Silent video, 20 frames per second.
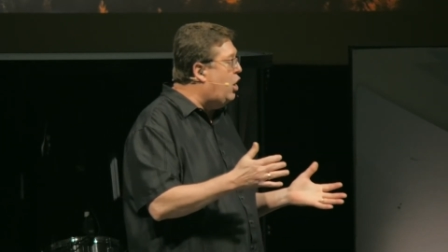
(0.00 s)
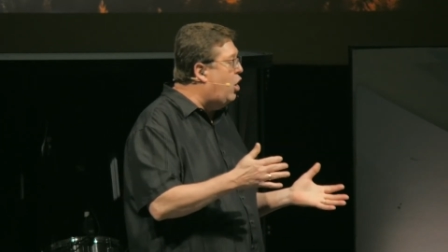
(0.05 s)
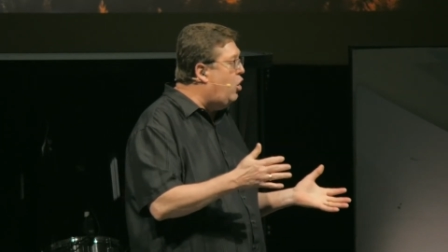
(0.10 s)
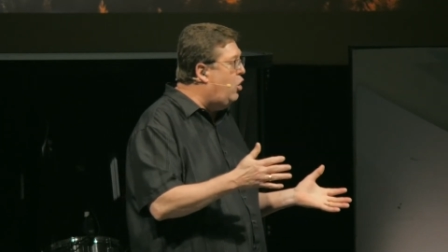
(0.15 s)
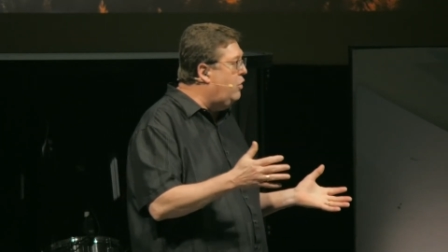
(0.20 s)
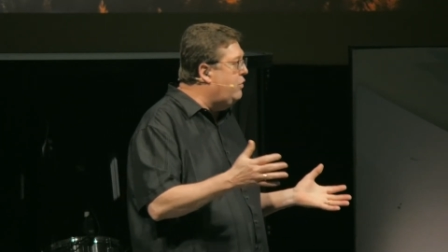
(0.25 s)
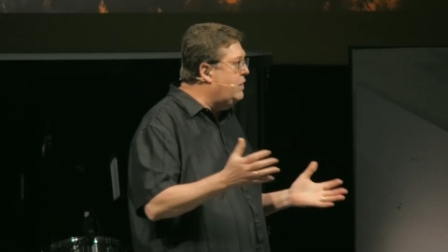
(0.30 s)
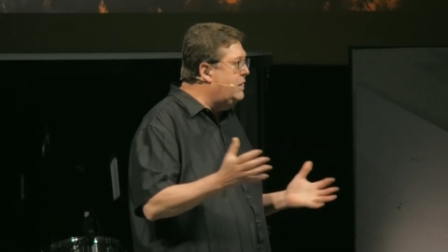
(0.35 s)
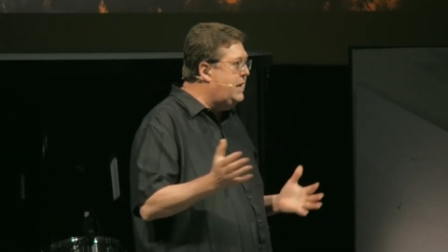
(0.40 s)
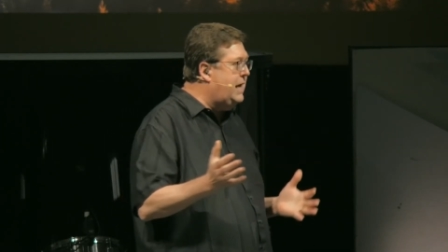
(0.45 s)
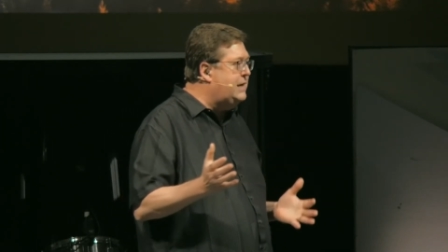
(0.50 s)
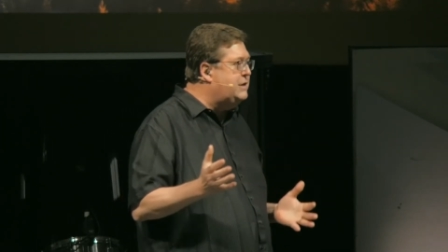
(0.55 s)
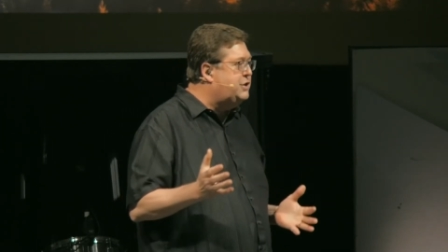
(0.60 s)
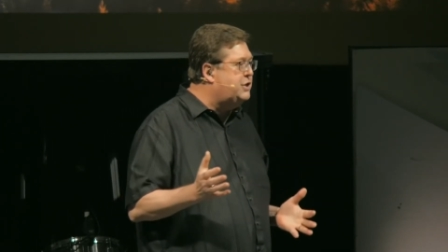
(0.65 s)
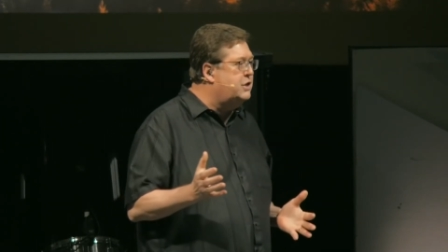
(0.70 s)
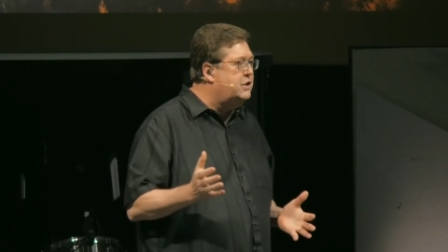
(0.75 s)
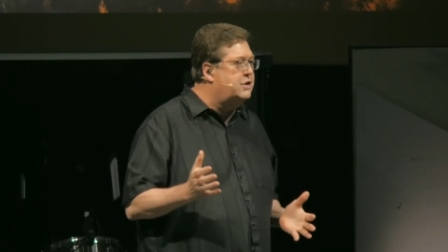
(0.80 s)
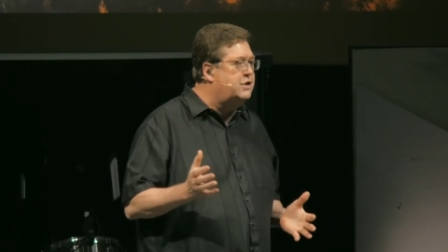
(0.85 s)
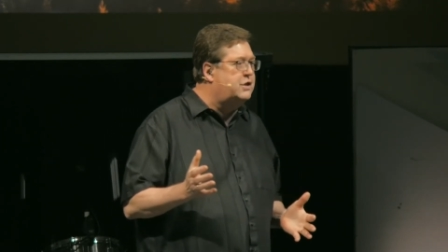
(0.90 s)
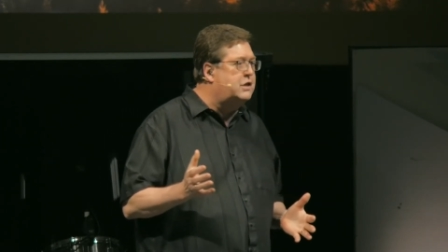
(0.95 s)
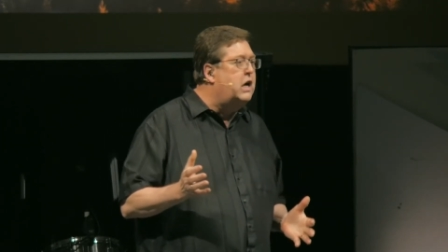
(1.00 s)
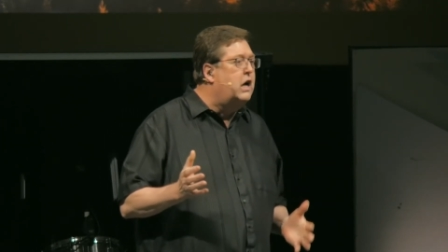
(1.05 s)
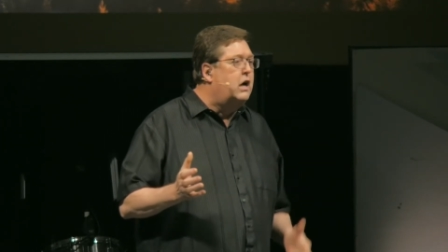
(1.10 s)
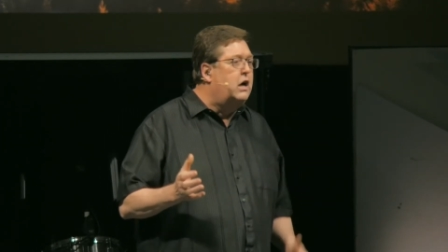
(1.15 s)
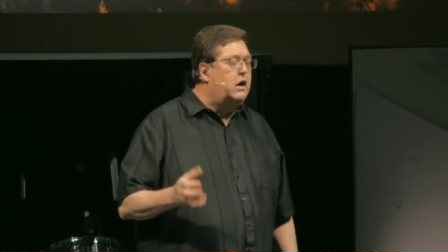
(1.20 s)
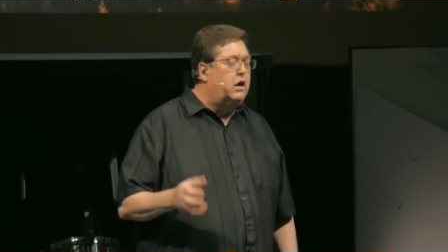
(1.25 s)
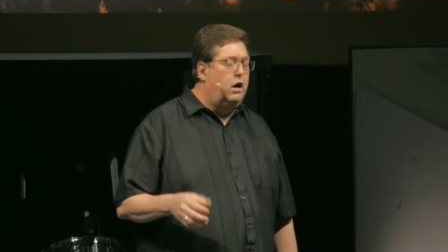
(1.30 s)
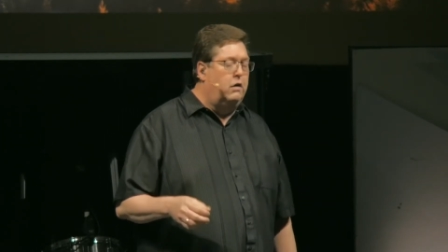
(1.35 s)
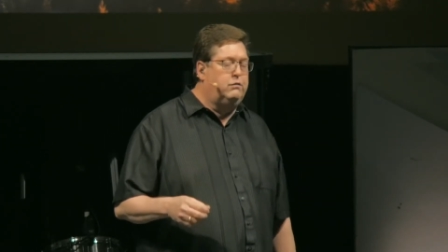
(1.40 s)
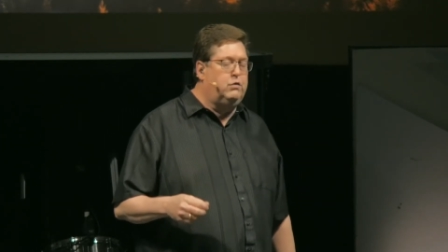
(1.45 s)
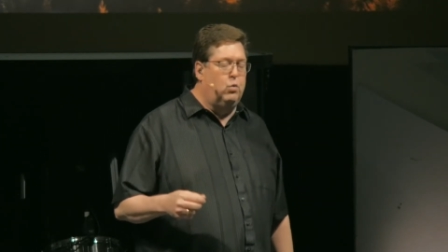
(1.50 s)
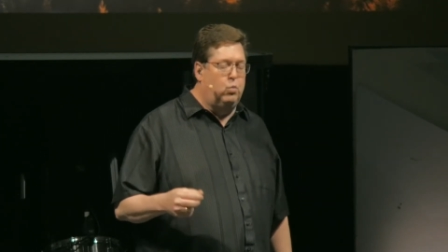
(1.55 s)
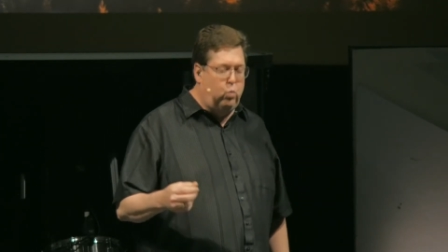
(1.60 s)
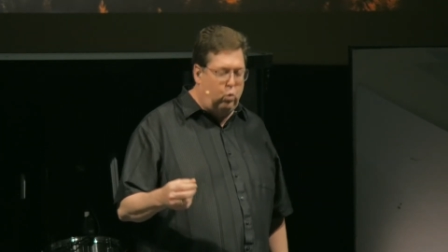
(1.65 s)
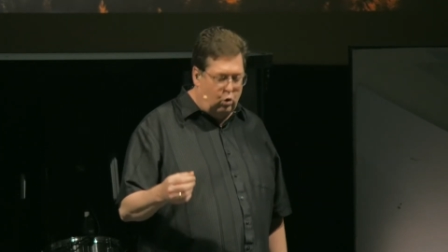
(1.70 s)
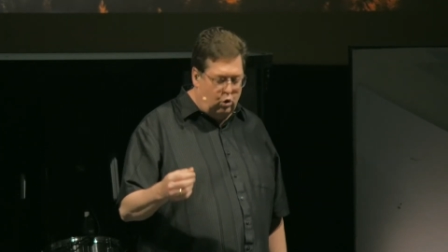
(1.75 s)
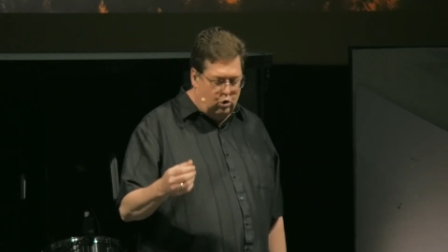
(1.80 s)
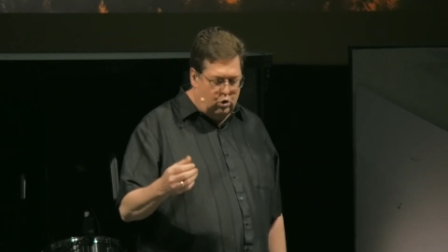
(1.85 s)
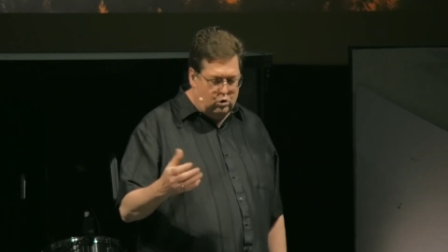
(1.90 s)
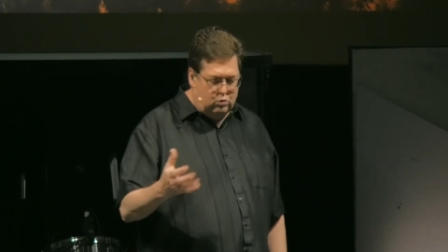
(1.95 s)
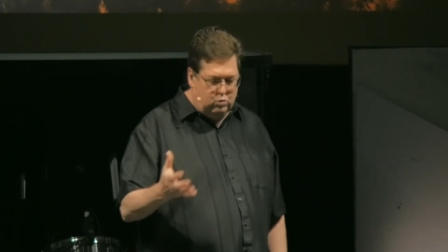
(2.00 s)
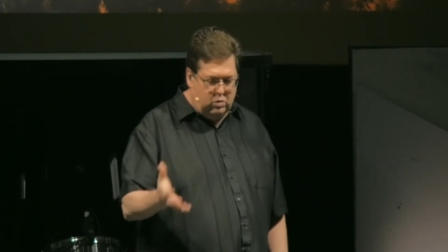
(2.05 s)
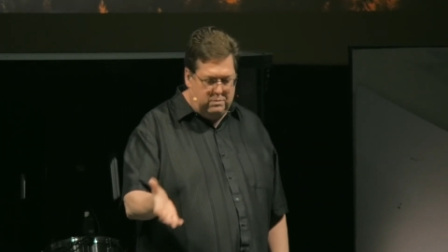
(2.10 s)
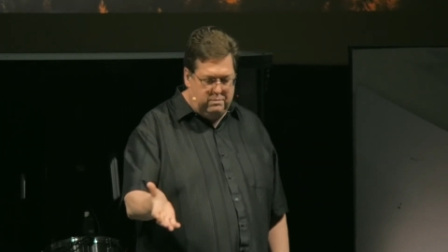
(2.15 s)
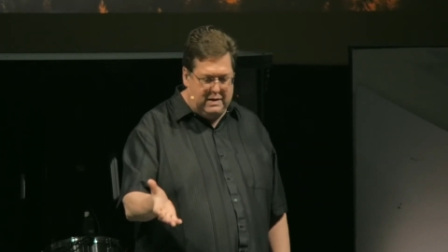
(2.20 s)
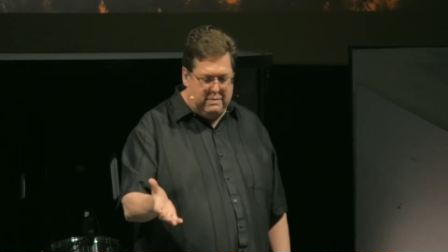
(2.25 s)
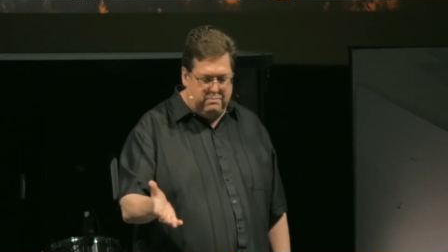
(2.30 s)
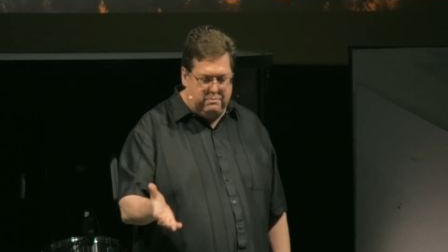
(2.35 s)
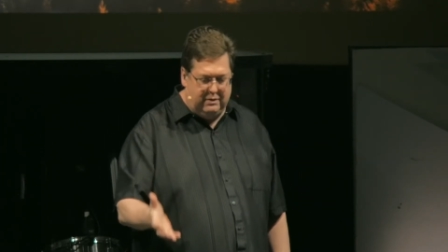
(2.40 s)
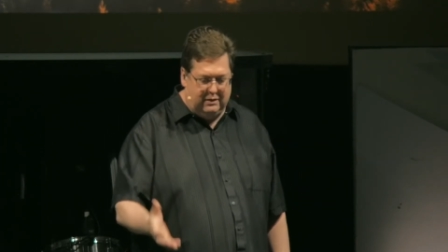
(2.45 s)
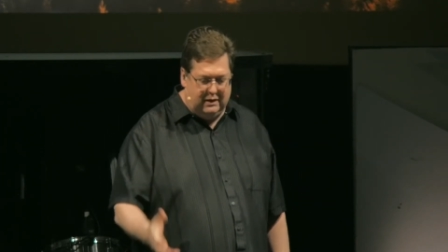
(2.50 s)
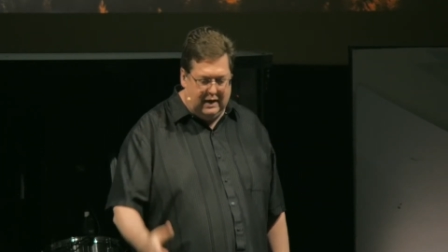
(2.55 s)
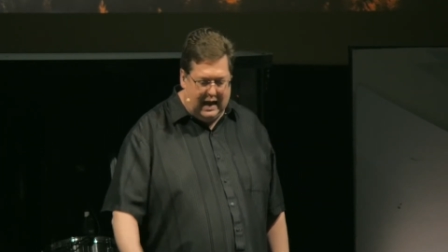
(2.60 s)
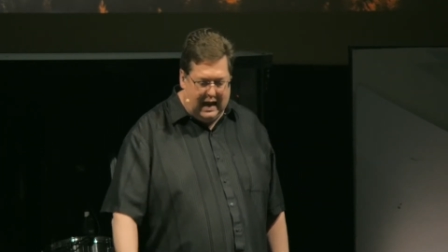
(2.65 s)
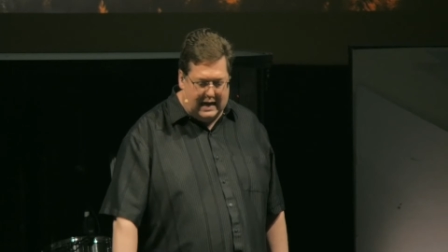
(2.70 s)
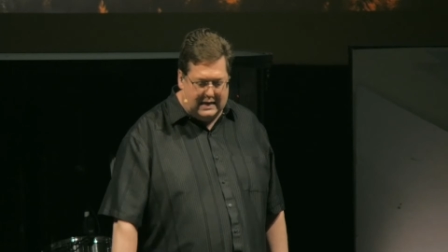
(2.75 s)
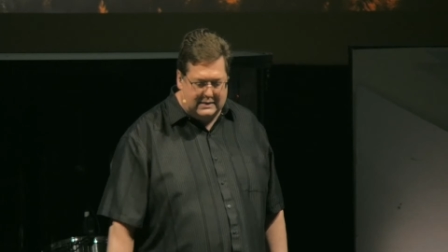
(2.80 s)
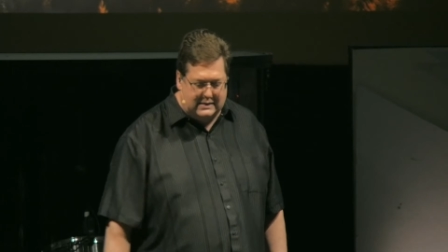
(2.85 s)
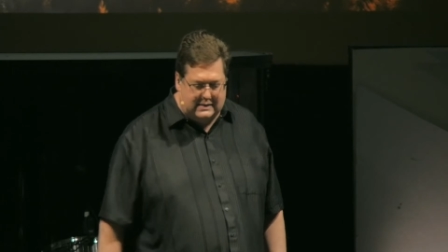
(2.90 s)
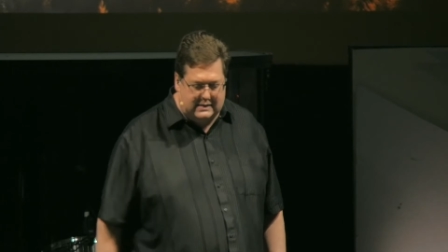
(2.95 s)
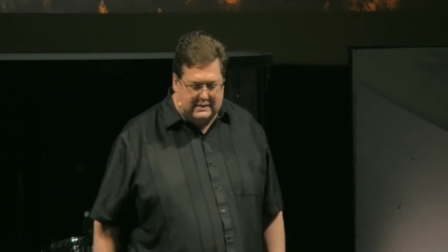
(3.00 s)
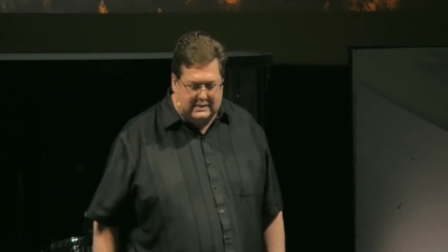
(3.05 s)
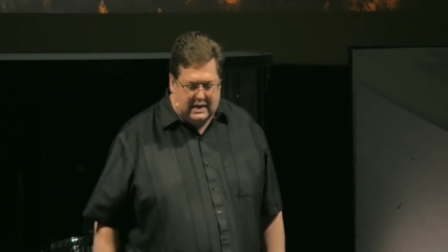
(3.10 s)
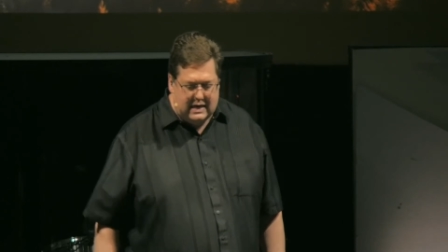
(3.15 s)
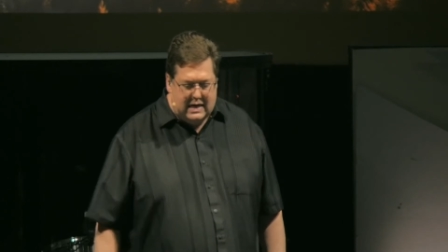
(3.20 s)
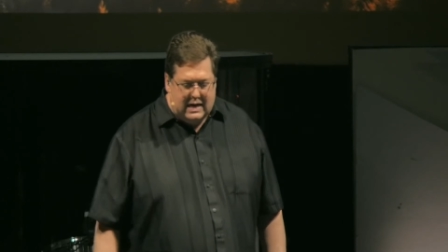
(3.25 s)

all the nations of the world would be blessed